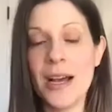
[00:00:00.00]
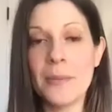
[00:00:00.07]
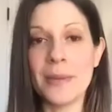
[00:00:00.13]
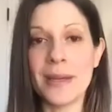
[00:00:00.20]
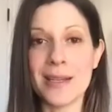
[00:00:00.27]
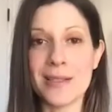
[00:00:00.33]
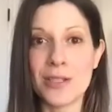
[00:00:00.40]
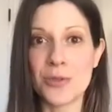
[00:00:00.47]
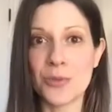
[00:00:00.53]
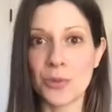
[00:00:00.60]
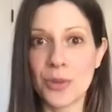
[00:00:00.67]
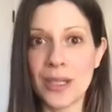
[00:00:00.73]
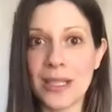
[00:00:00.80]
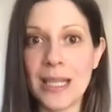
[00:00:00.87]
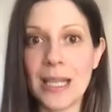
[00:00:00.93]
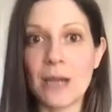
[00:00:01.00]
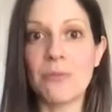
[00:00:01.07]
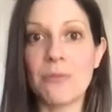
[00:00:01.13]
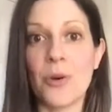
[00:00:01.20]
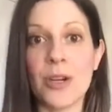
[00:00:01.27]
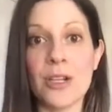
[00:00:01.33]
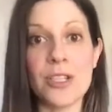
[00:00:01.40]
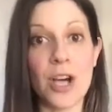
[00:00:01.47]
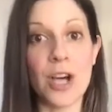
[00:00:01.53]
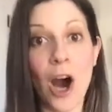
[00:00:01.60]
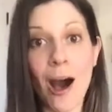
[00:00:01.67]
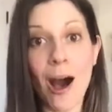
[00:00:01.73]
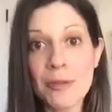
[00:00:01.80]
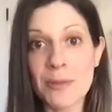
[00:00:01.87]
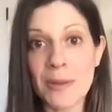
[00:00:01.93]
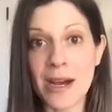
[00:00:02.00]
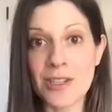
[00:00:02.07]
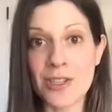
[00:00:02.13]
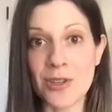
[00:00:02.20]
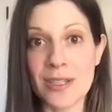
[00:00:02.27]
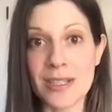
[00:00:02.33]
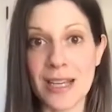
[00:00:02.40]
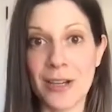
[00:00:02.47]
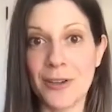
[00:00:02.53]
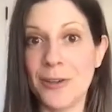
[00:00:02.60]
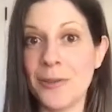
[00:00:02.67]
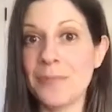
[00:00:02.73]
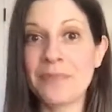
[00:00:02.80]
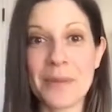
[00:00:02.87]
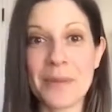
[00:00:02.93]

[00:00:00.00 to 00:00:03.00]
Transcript: because it's really important to optimize your cycle,